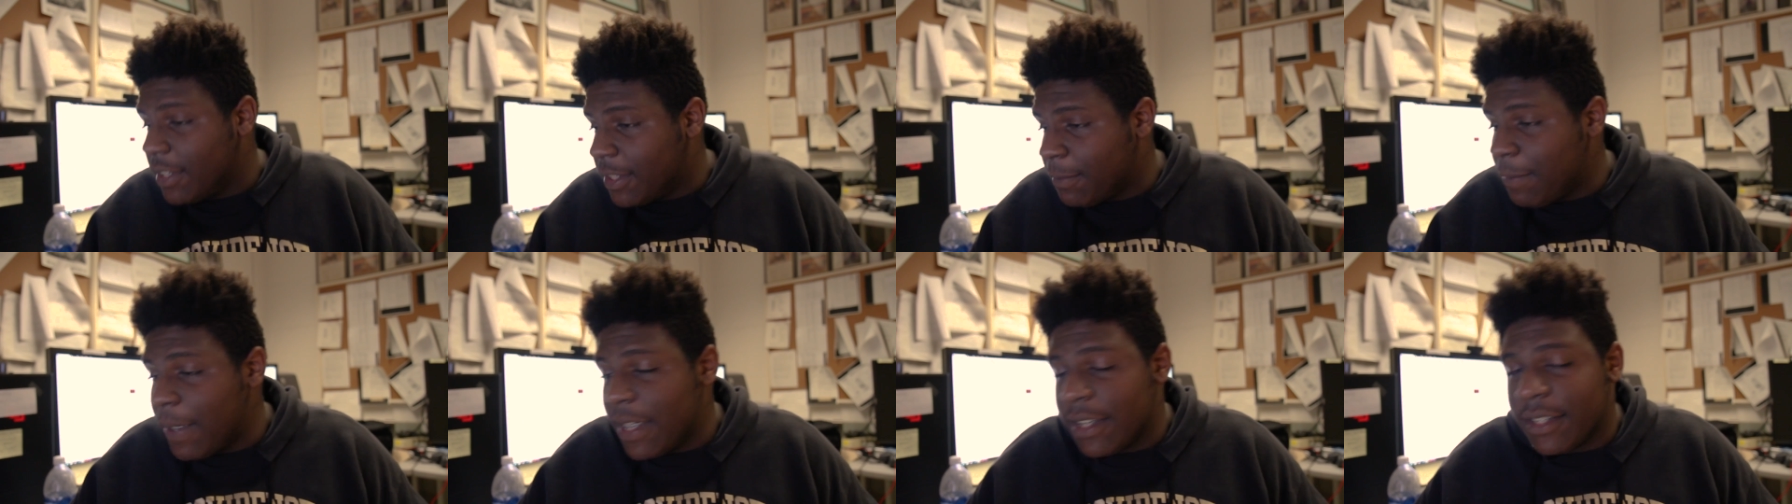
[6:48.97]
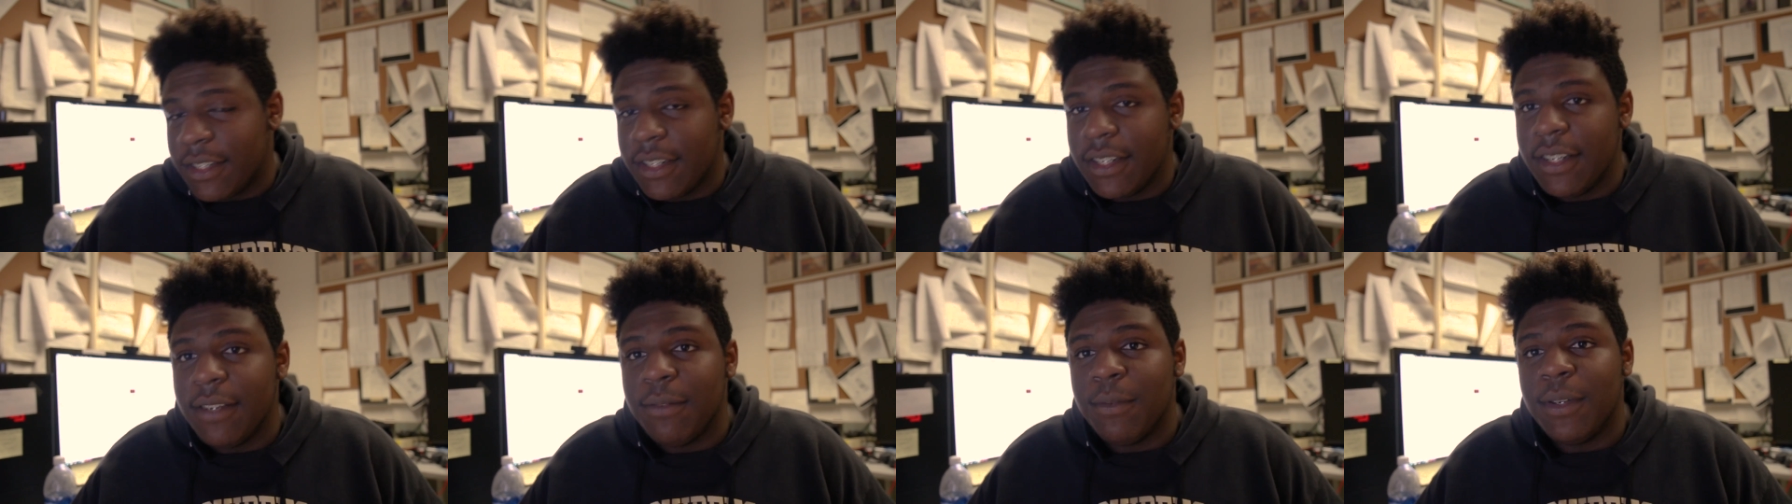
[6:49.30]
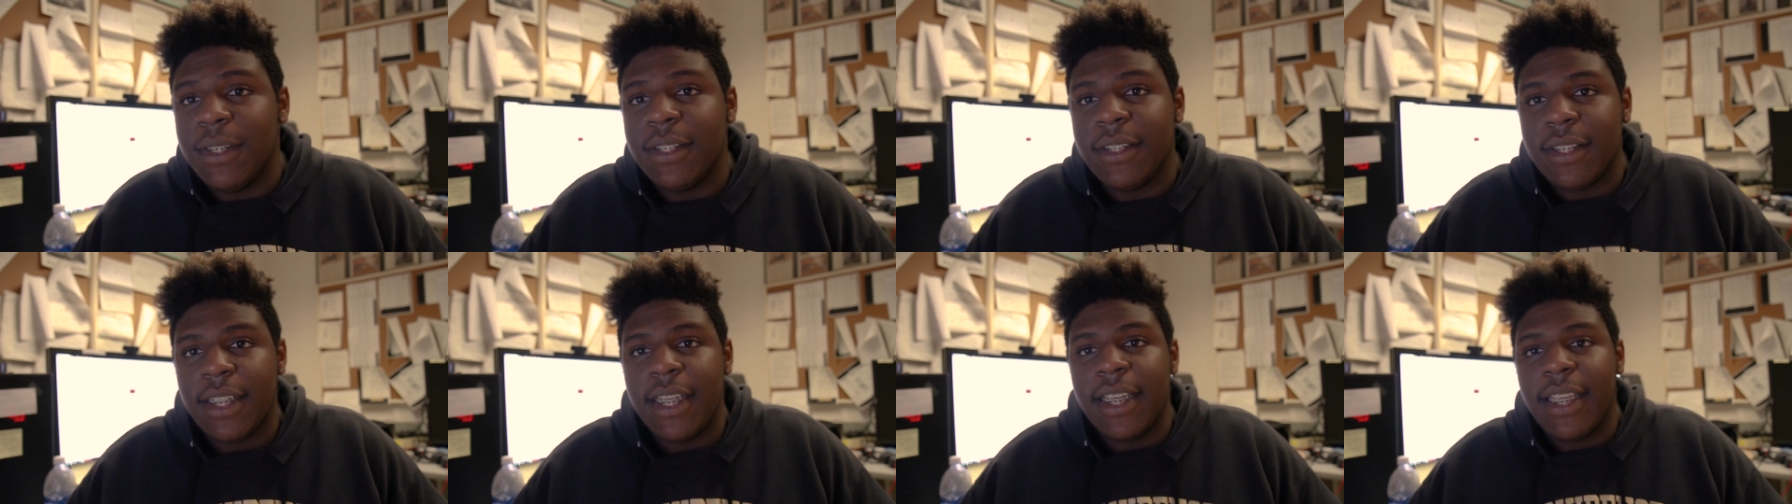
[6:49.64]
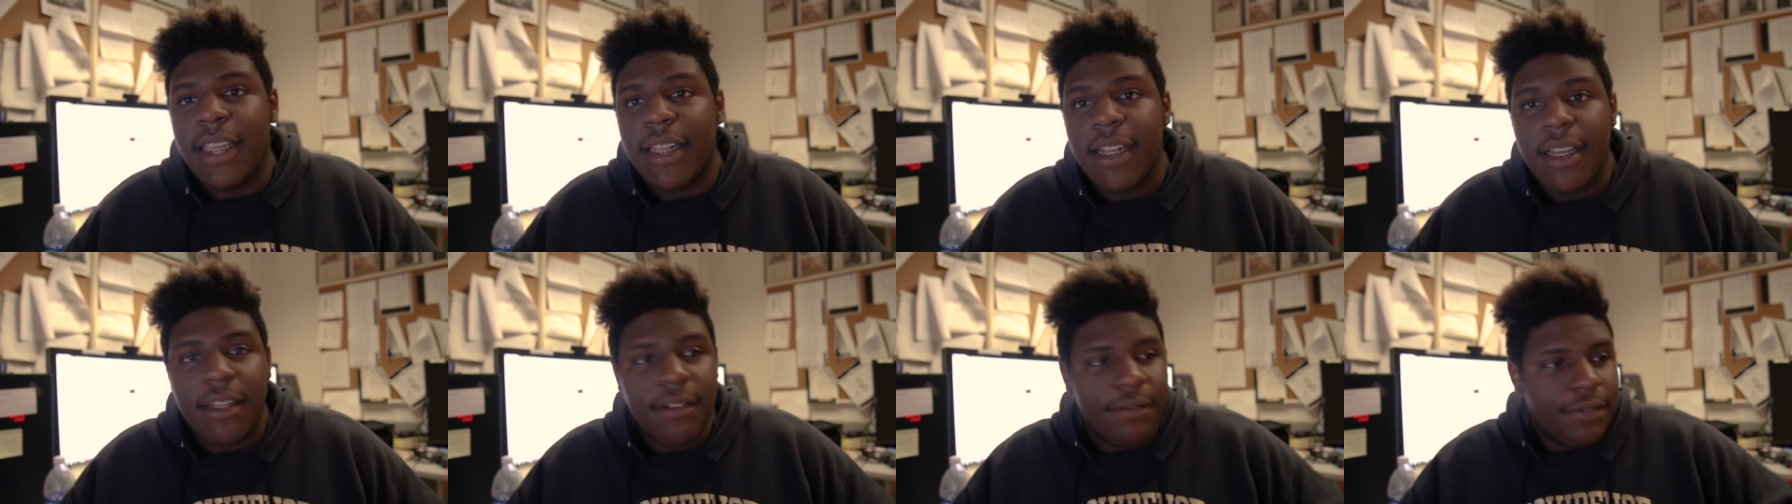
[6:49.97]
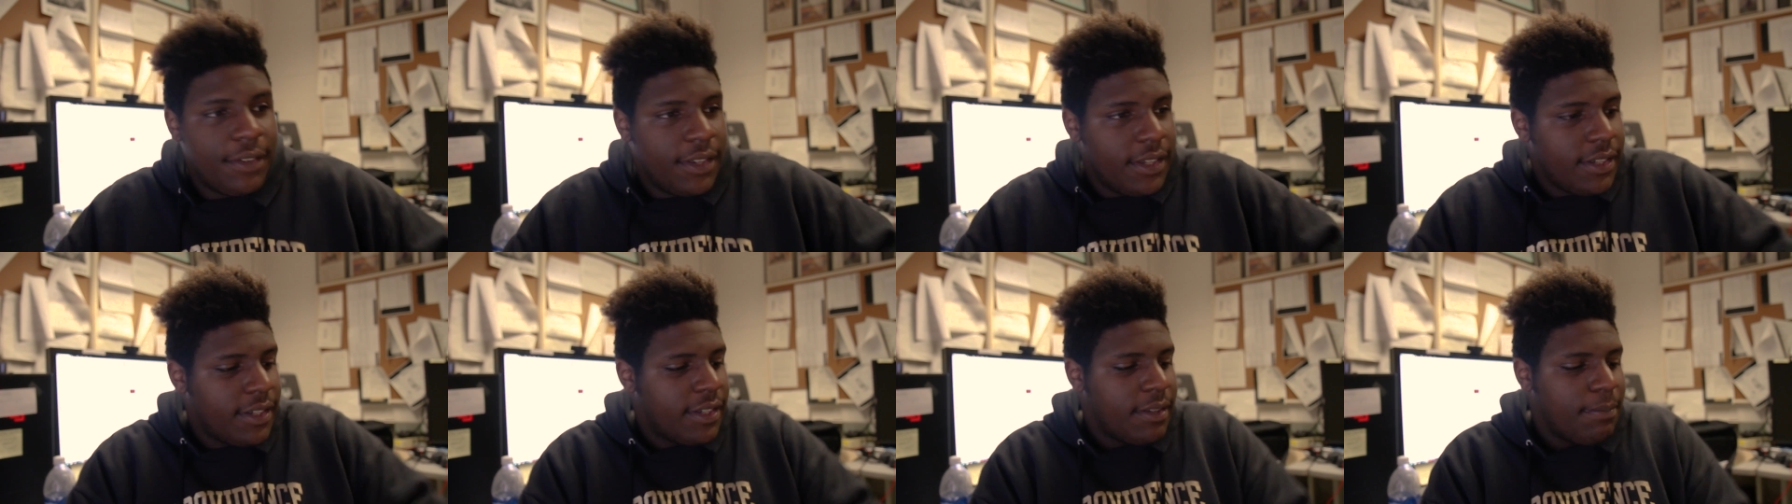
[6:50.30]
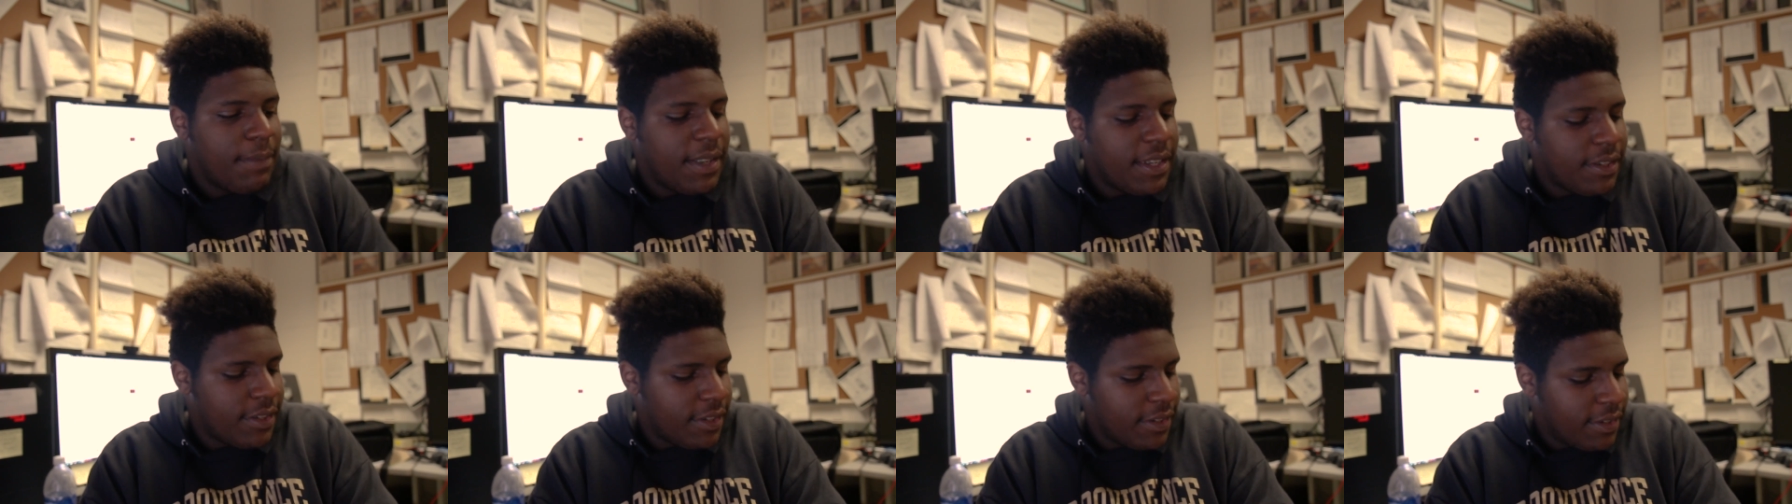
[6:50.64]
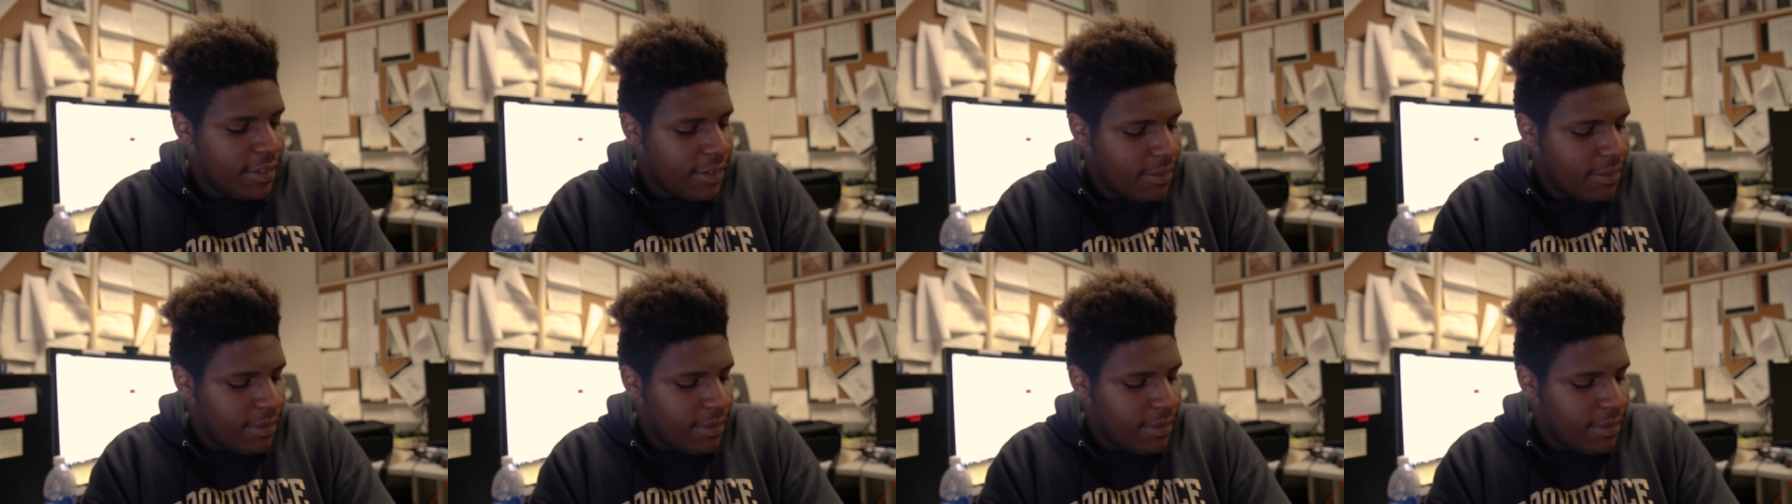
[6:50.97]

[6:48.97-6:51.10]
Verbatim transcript: especially once I get out for this semester.